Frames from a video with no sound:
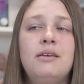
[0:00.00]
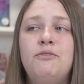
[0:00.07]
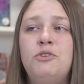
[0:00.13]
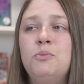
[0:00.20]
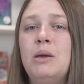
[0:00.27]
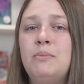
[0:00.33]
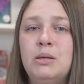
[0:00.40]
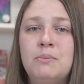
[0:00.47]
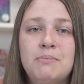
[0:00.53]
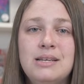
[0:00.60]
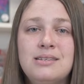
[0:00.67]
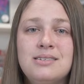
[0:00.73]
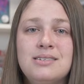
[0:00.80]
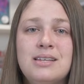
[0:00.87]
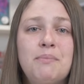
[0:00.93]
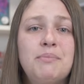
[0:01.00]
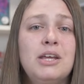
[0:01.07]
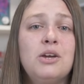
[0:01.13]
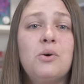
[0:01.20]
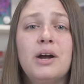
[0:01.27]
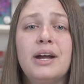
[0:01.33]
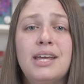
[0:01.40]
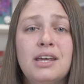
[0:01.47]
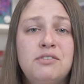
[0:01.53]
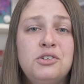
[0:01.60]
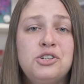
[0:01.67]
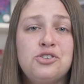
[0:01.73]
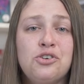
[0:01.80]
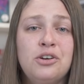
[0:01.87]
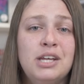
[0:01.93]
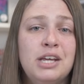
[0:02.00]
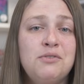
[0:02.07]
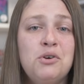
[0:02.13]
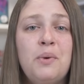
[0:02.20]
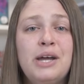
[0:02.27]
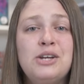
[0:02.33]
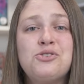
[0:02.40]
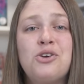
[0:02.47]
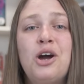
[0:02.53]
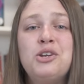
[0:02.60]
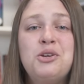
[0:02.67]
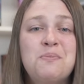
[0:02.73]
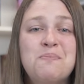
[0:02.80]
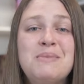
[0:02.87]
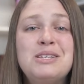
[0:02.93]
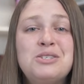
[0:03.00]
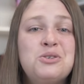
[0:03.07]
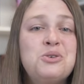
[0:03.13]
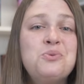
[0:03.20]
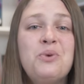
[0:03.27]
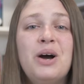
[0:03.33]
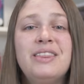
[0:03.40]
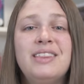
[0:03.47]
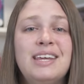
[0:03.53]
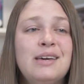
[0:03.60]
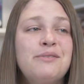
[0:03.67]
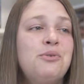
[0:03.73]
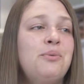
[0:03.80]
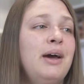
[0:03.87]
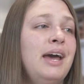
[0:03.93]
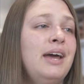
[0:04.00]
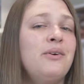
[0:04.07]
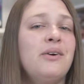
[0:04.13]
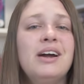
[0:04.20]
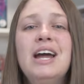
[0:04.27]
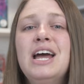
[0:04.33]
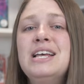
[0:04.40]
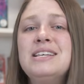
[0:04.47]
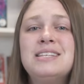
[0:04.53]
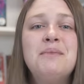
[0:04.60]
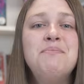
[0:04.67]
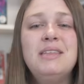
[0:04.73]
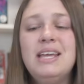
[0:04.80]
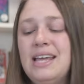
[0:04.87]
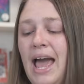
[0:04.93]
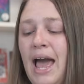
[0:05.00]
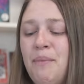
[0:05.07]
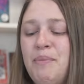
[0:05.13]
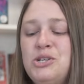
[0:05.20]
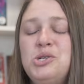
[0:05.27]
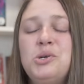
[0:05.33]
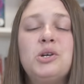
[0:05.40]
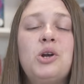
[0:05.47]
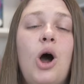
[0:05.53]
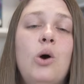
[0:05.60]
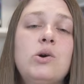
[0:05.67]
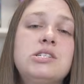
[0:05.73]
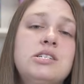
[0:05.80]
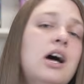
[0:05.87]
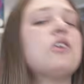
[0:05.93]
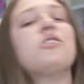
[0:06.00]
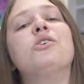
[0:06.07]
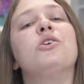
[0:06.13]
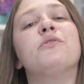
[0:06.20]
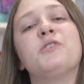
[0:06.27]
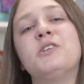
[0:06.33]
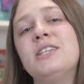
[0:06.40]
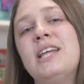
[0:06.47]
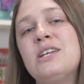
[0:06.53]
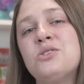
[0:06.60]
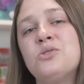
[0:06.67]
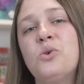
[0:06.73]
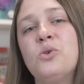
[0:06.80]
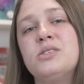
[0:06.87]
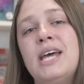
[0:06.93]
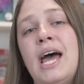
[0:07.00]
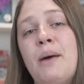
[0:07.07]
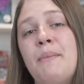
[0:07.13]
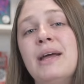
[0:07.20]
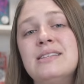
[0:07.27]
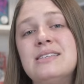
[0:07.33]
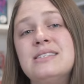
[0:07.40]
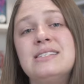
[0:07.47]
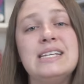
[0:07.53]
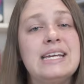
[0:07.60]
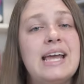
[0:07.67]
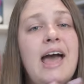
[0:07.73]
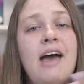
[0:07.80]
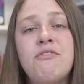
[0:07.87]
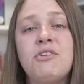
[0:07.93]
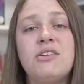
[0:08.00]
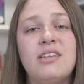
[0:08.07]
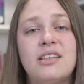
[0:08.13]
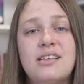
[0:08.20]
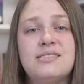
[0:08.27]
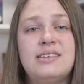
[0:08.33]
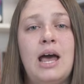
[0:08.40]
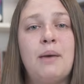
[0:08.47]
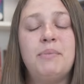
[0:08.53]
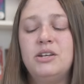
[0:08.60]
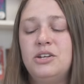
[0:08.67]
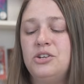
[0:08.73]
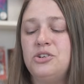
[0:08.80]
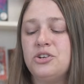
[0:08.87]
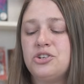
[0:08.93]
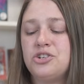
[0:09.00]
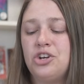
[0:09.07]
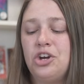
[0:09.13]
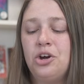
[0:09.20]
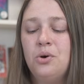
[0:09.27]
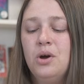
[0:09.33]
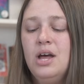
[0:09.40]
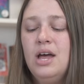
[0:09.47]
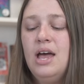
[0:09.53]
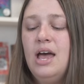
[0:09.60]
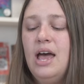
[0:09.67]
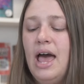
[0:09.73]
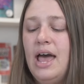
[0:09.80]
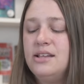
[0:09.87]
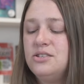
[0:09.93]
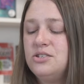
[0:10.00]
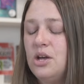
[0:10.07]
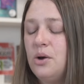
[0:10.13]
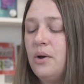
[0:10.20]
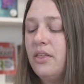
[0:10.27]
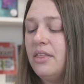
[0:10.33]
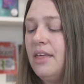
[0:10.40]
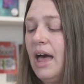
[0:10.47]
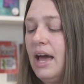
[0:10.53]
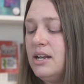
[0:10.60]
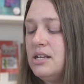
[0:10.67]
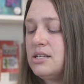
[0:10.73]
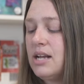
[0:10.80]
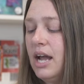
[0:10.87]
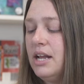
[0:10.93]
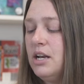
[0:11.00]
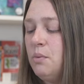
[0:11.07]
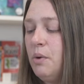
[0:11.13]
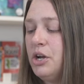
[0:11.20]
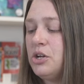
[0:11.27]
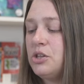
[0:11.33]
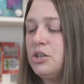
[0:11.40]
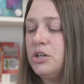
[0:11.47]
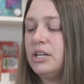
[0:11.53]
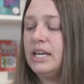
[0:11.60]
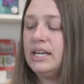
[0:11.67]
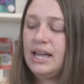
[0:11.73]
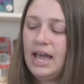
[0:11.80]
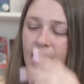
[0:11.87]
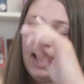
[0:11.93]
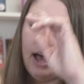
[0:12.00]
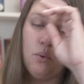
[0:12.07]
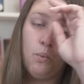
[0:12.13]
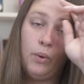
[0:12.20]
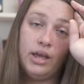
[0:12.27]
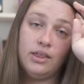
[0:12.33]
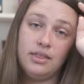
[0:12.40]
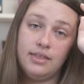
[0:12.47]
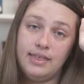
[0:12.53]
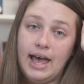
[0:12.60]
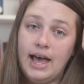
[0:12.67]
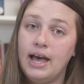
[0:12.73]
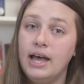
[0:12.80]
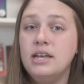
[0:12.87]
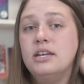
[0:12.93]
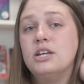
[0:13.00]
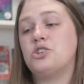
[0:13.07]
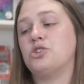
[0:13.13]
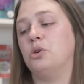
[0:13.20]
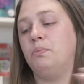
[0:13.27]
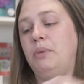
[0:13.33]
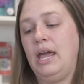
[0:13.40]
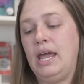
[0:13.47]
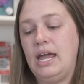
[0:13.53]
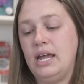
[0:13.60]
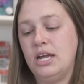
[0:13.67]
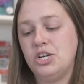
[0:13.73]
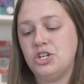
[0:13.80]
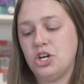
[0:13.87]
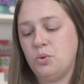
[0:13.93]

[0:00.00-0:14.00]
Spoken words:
If you maybe missed something or a giveaway draw and you missed who won the giveaway or something happens, you can always toggle over to that sold tab and see everything that's happened in your show. And so that is kind of what you're looking at with that initial page.